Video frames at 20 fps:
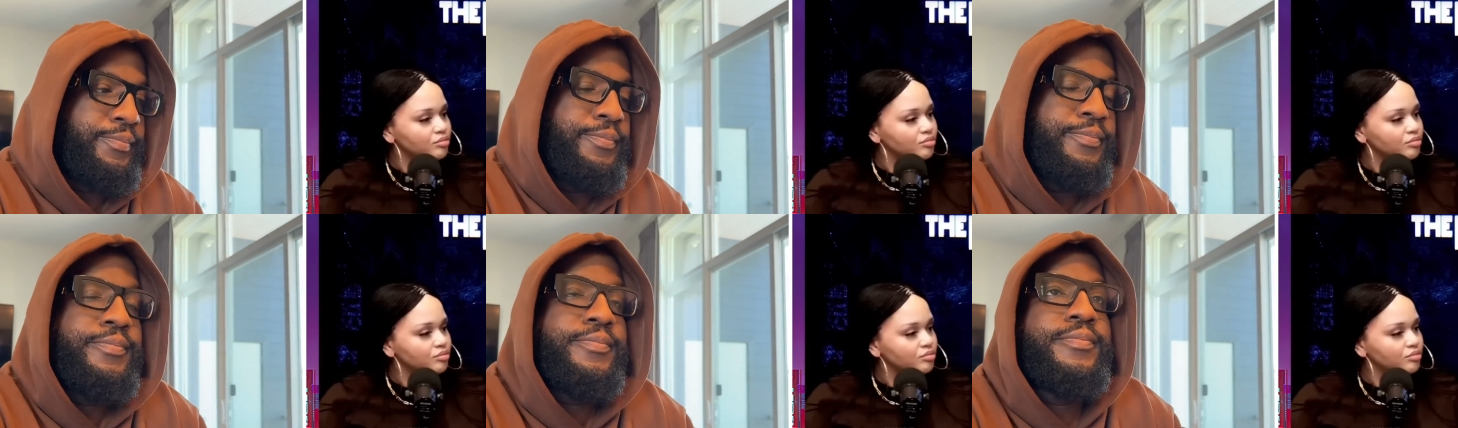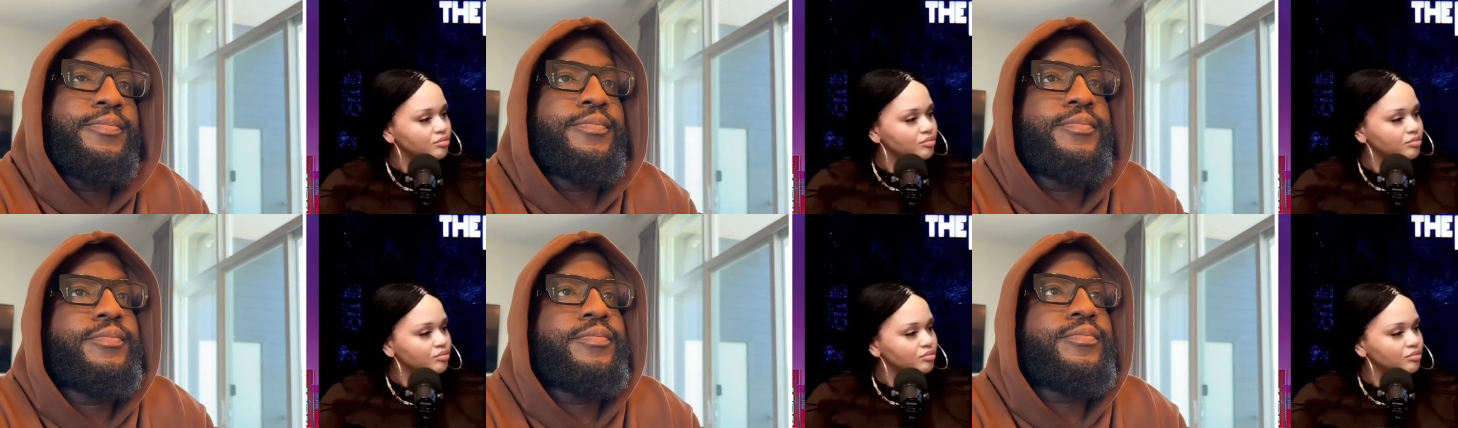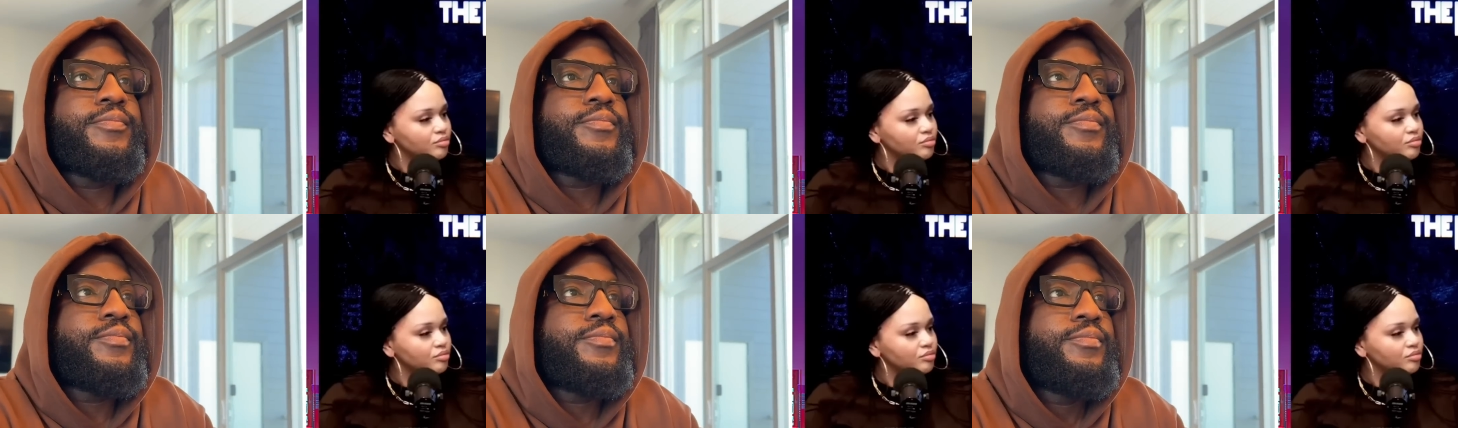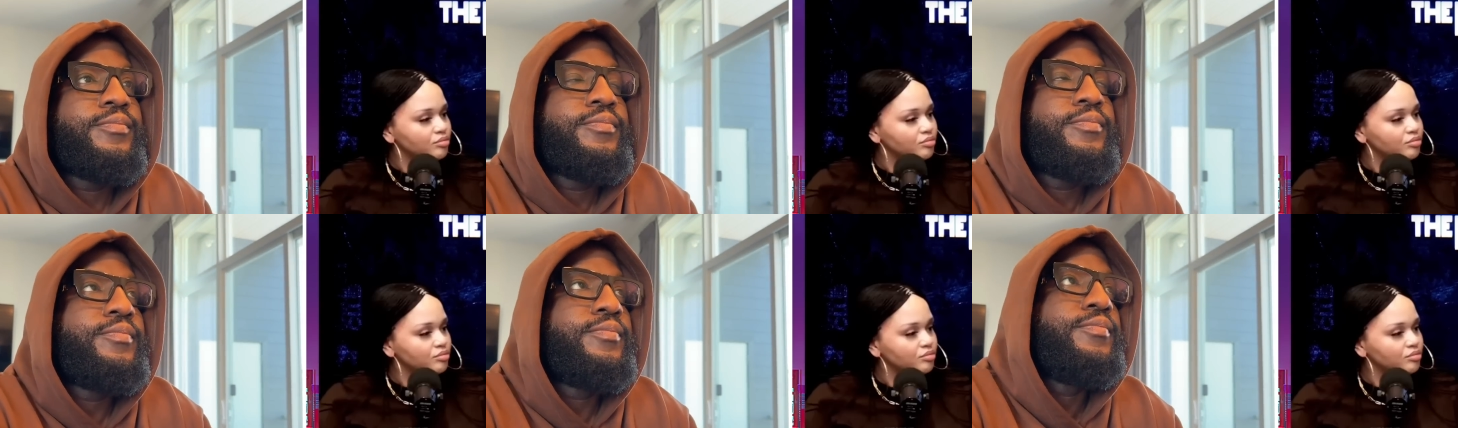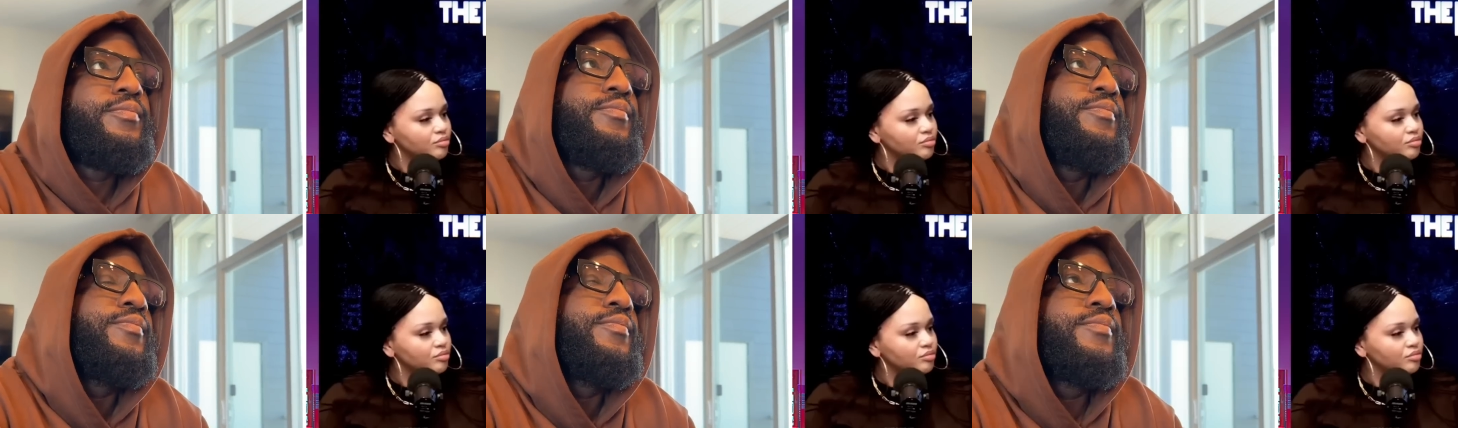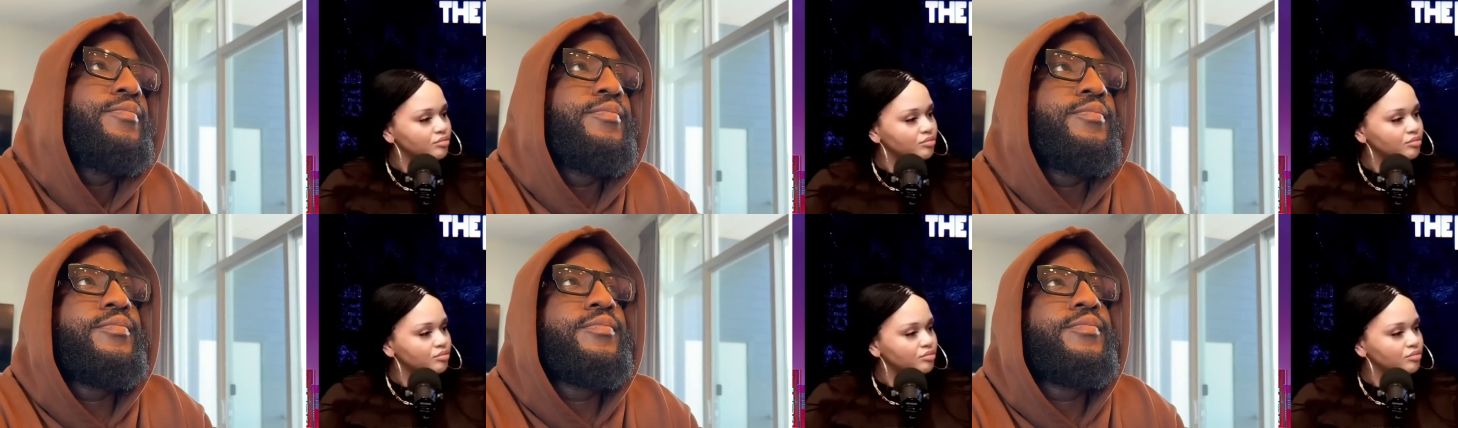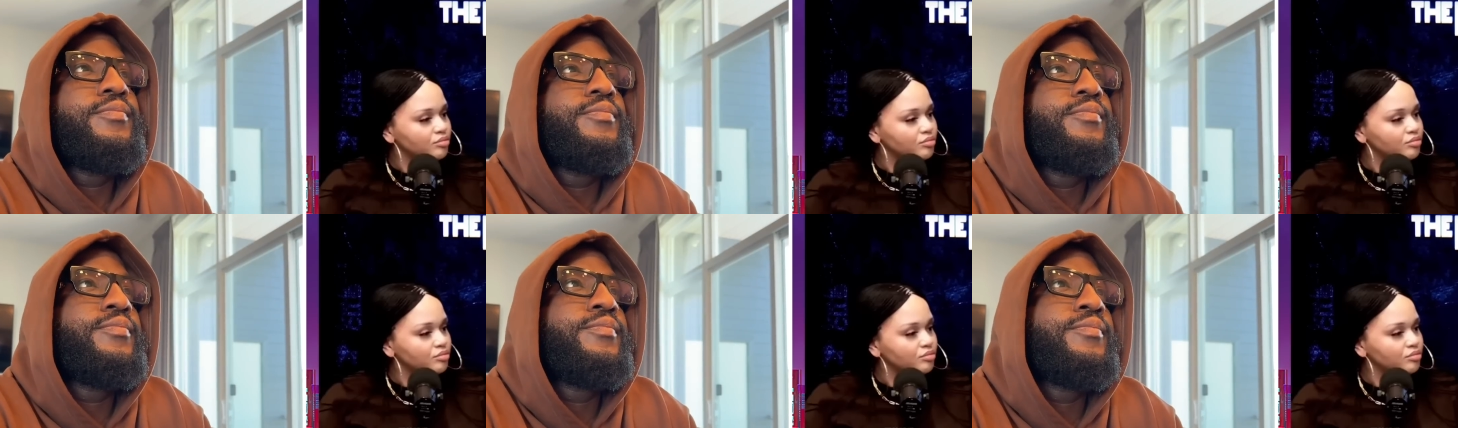
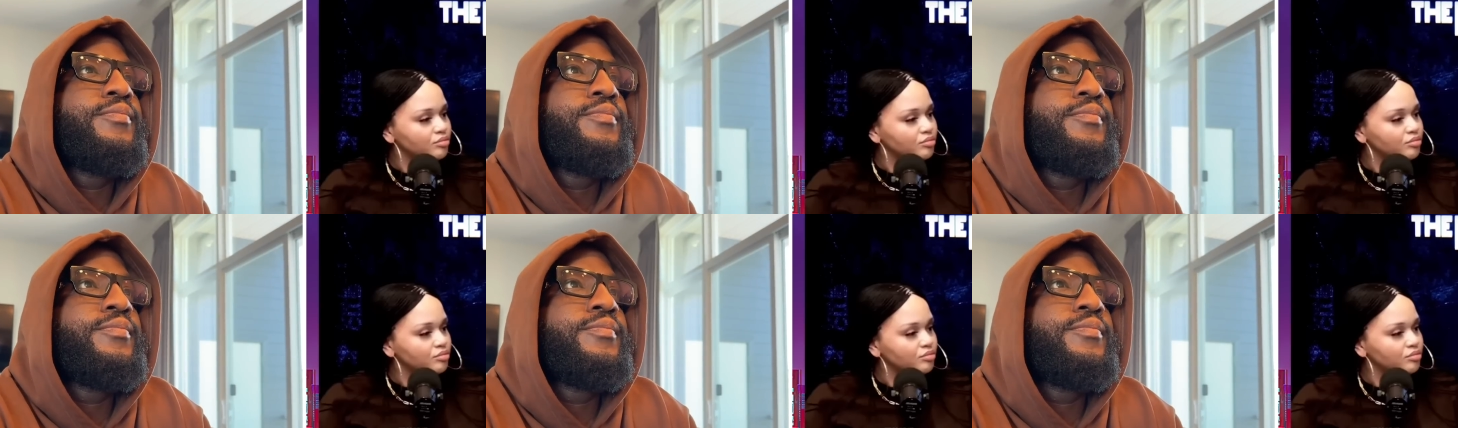(silence)